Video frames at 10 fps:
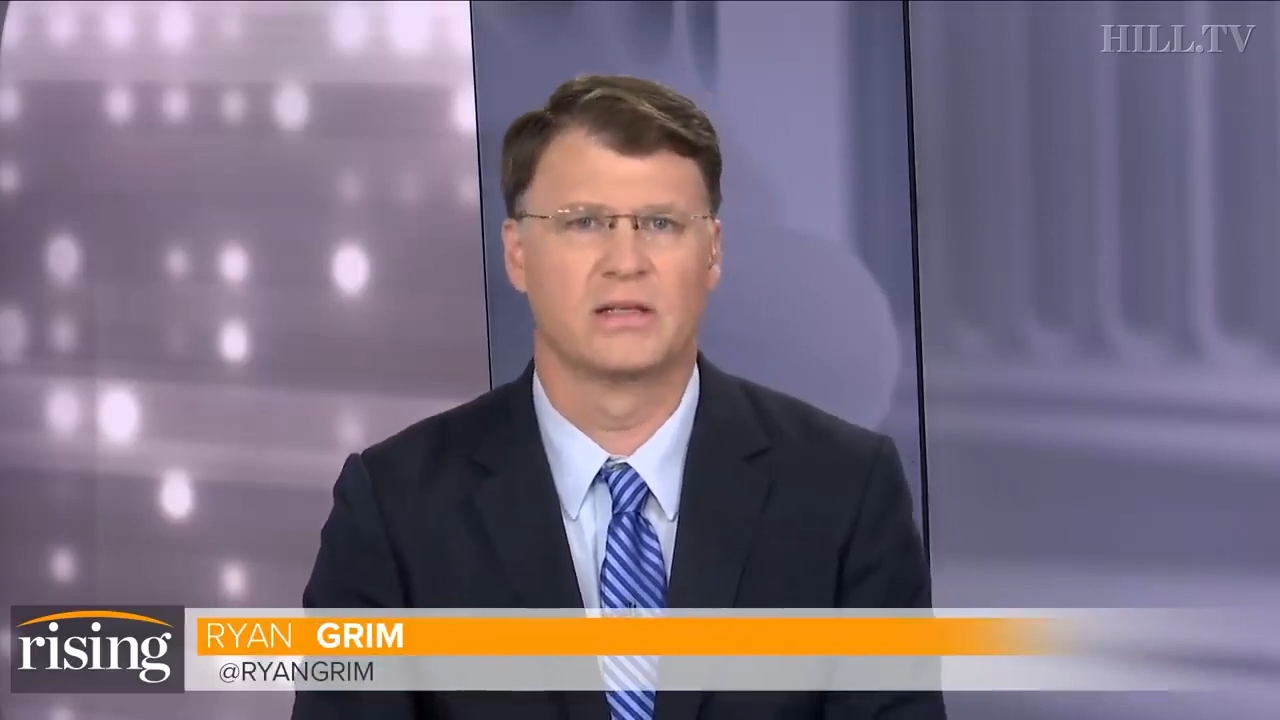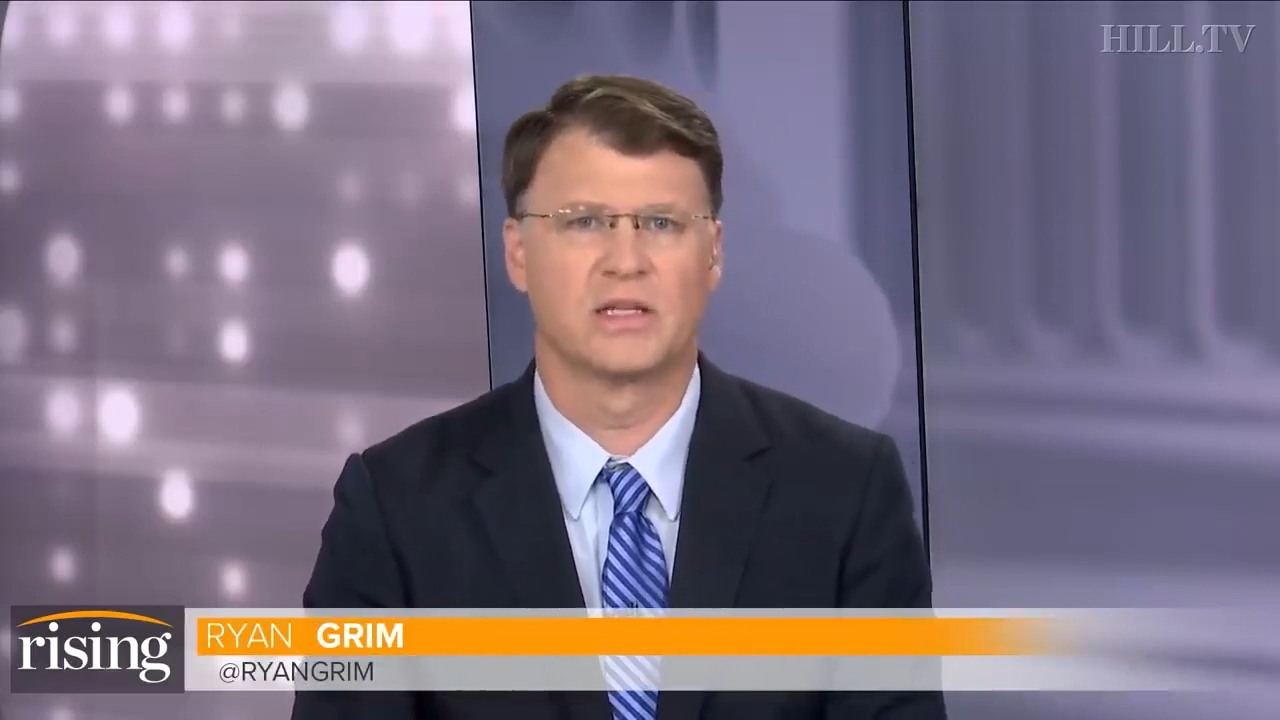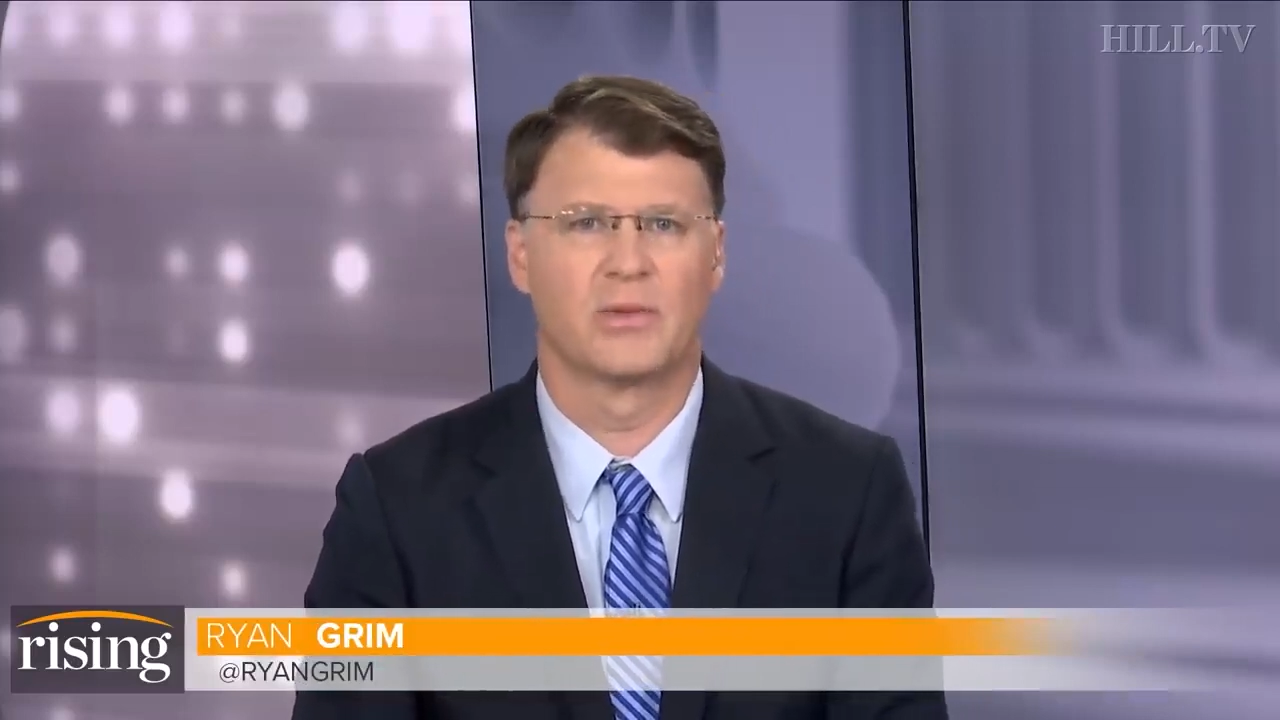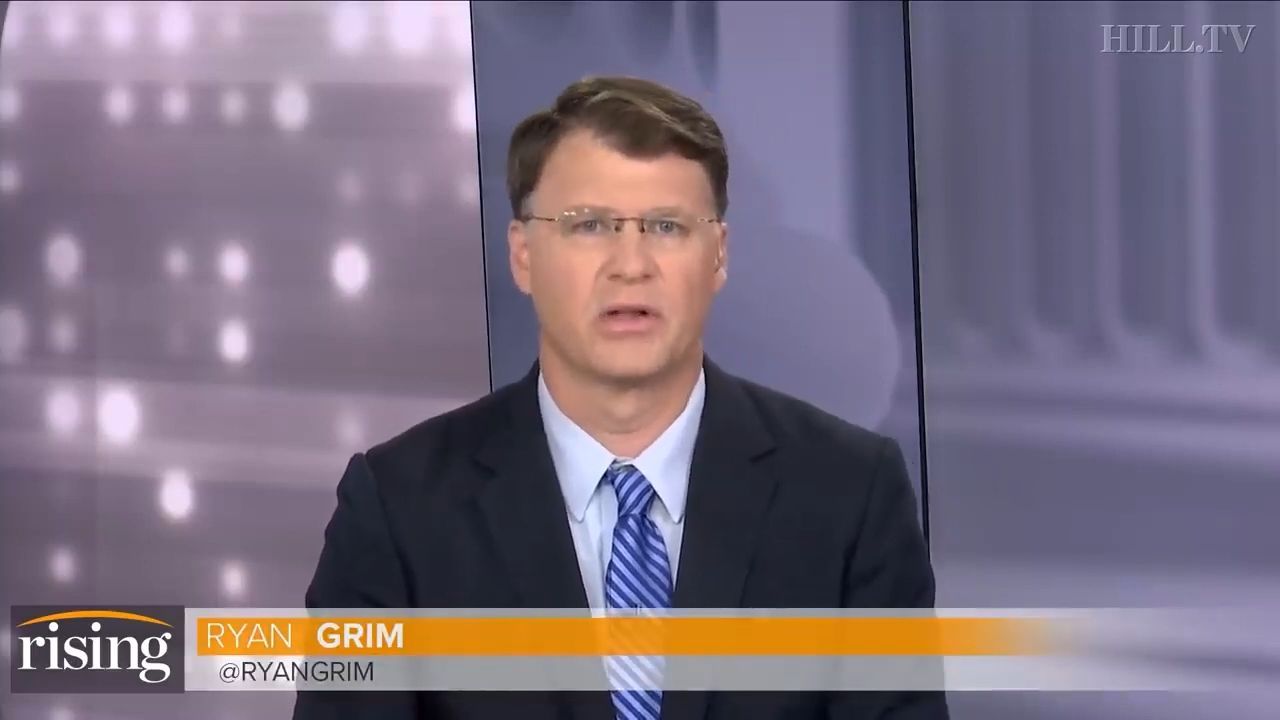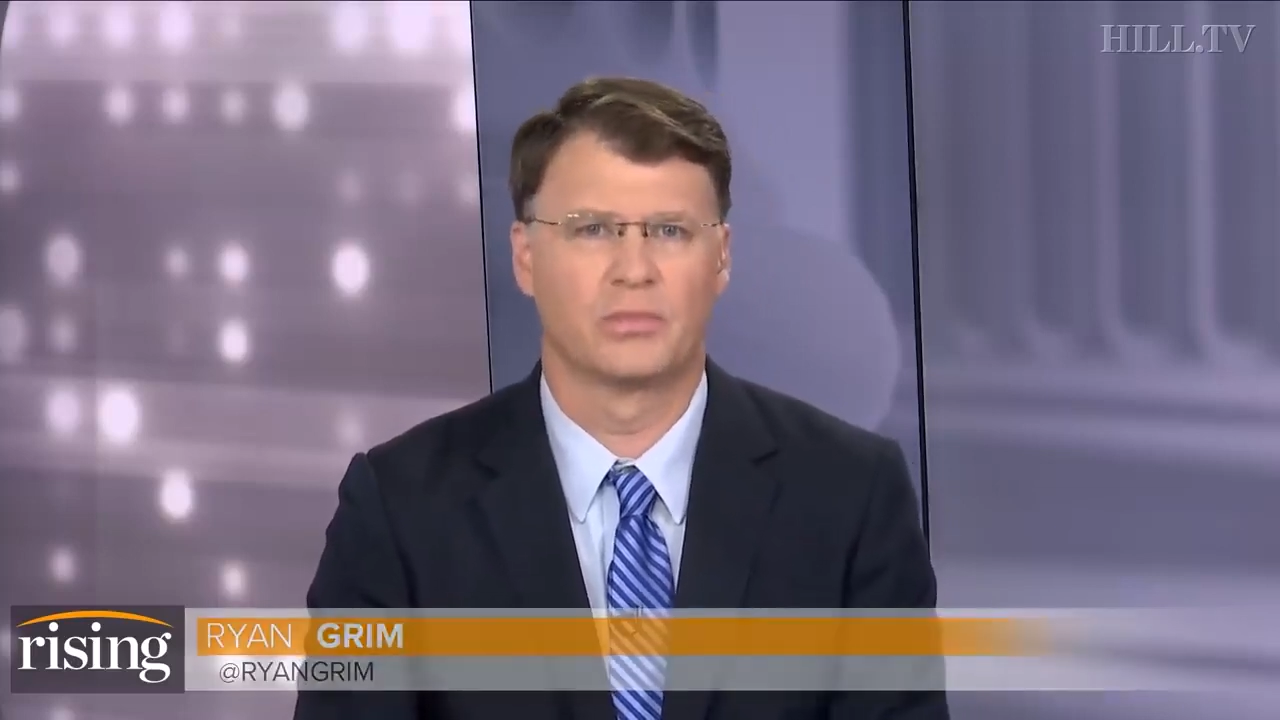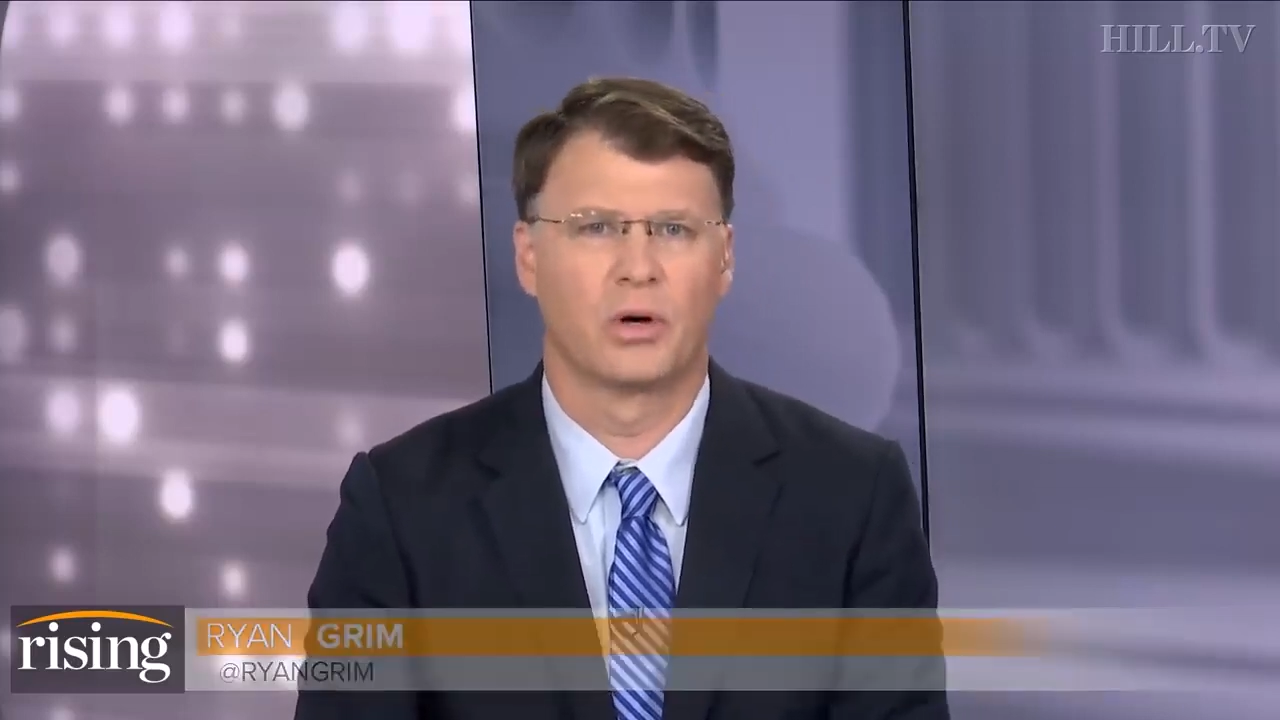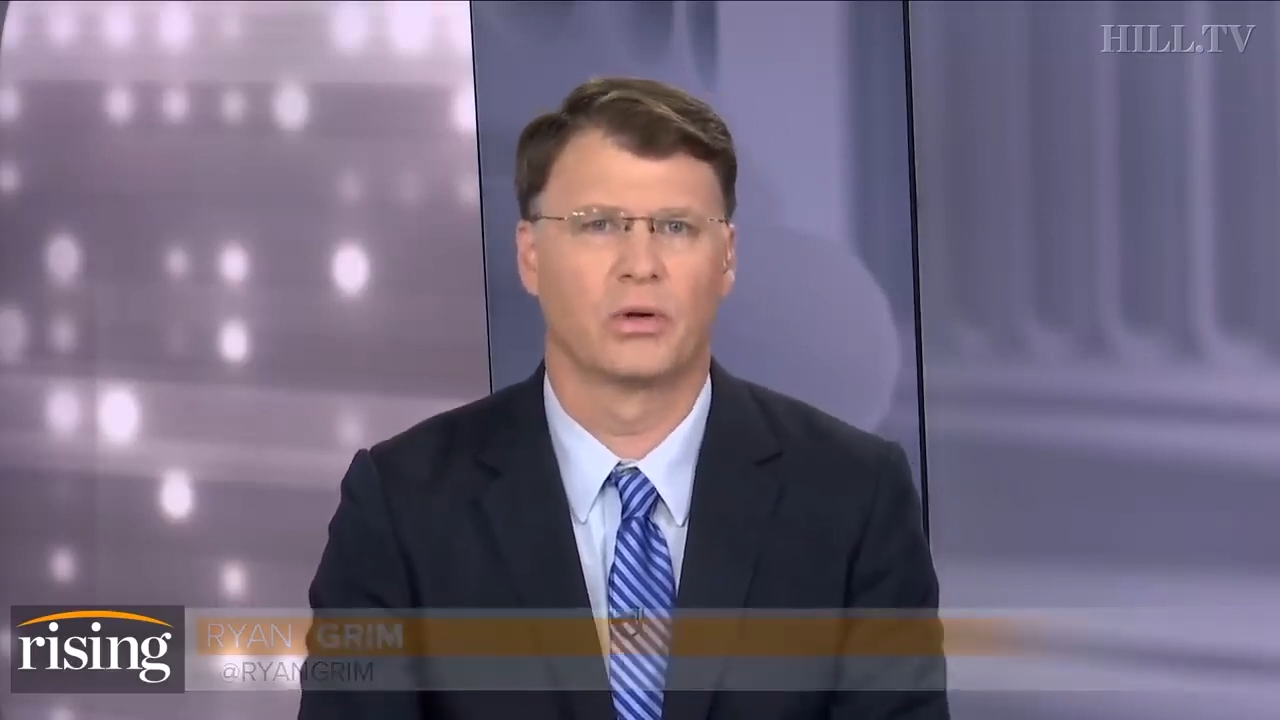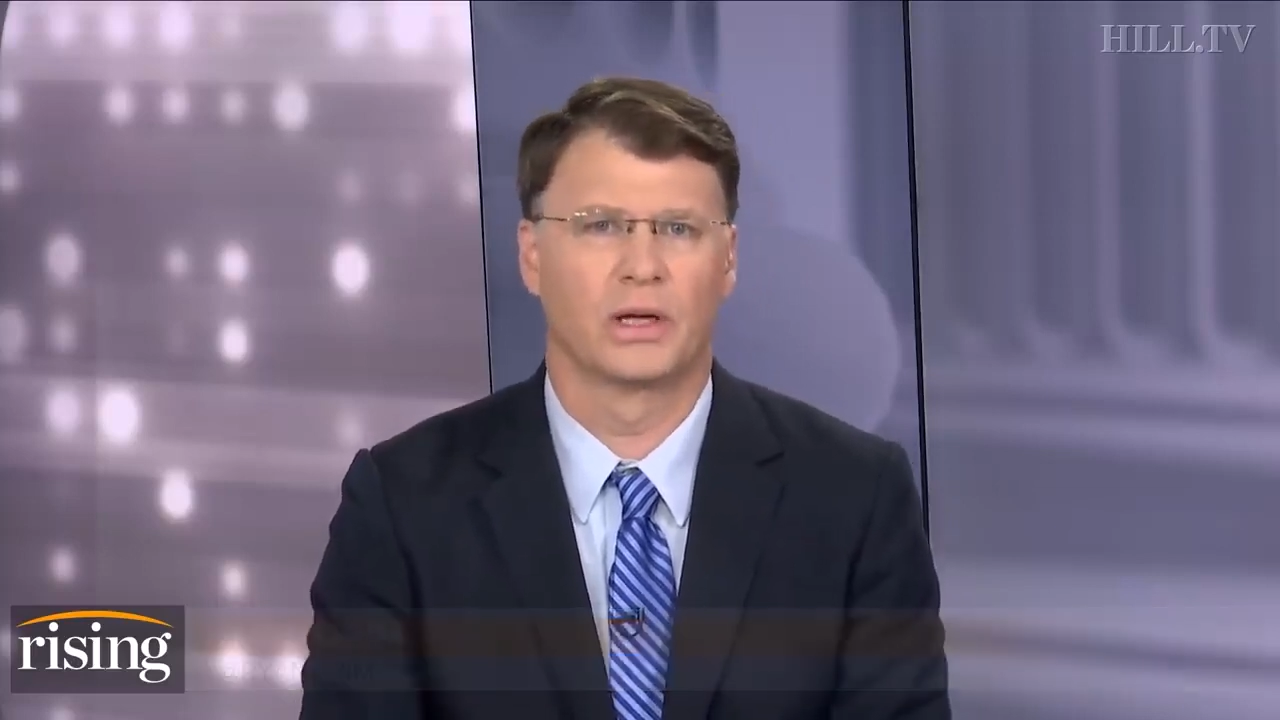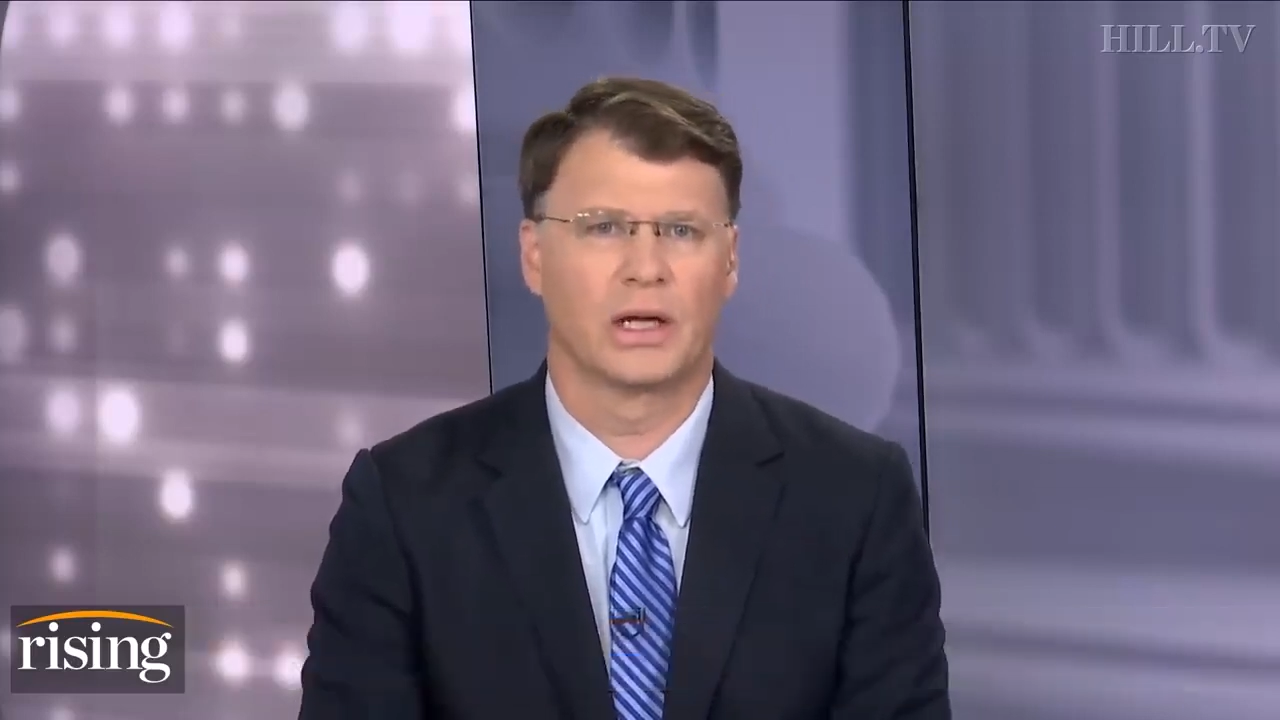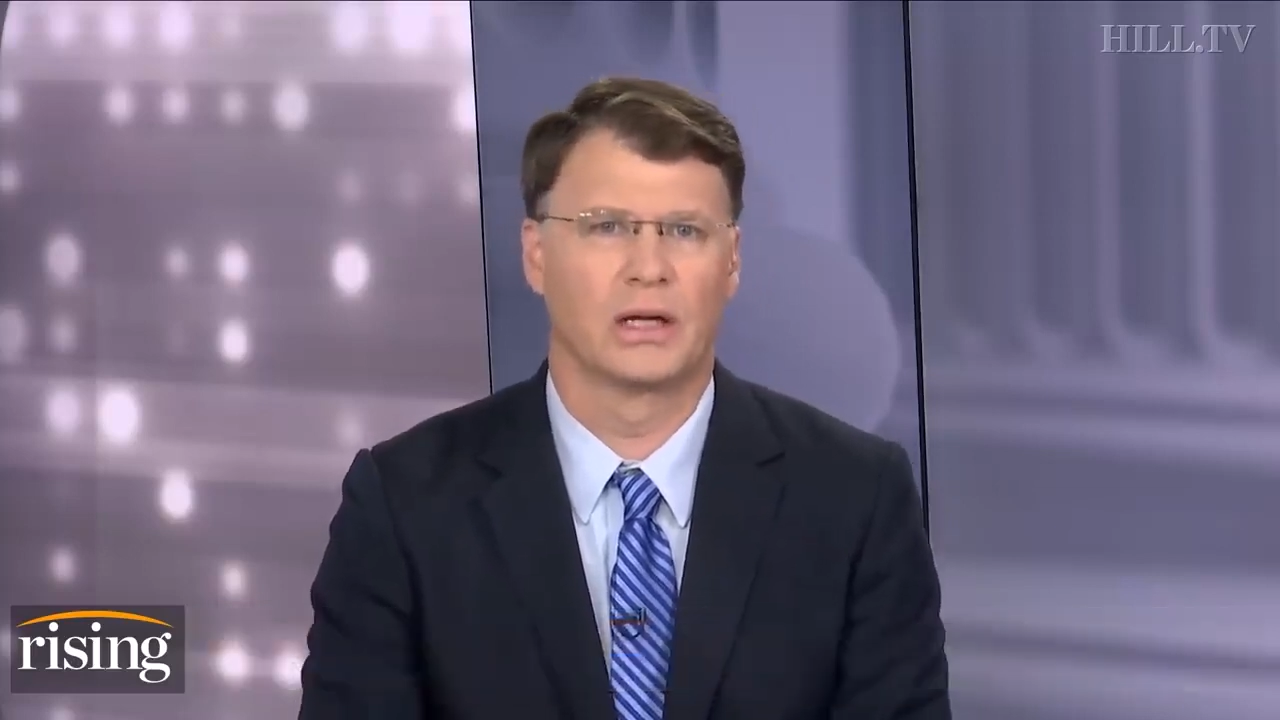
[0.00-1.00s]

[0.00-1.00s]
and some other polling